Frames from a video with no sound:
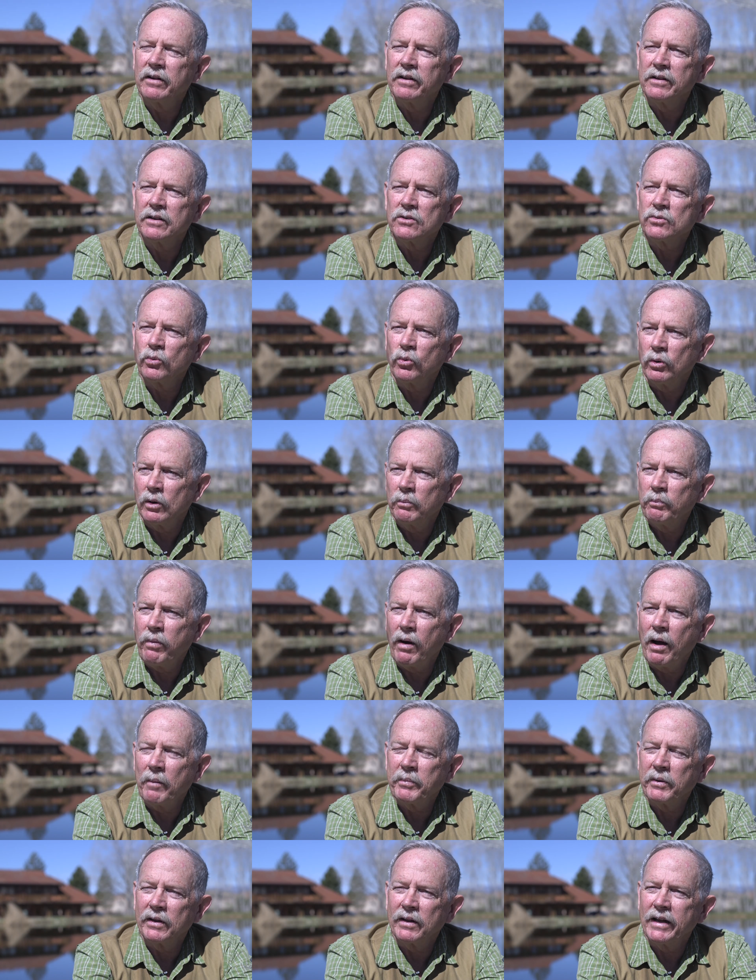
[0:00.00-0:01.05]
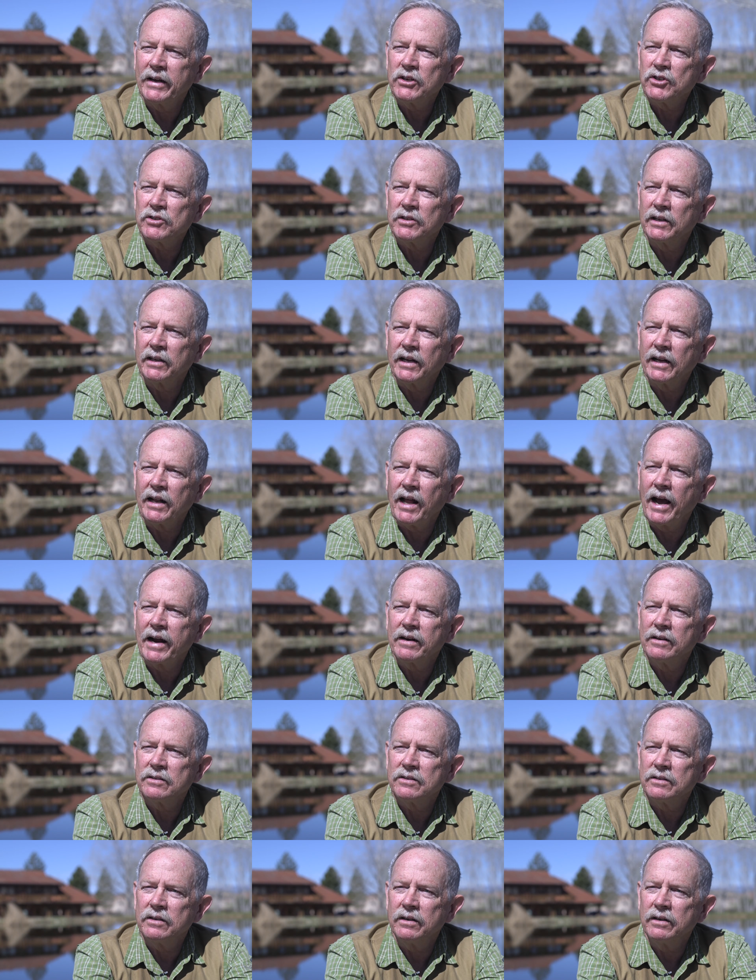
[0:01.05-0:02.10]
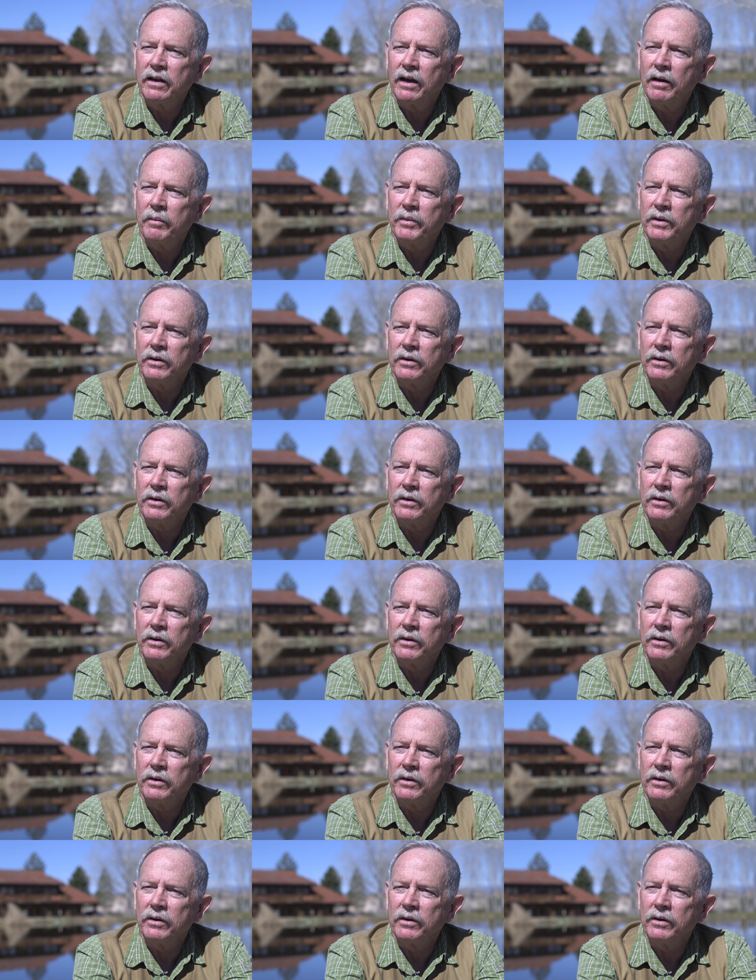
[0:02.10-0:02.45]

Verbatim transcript: to this world population that I'd like to see come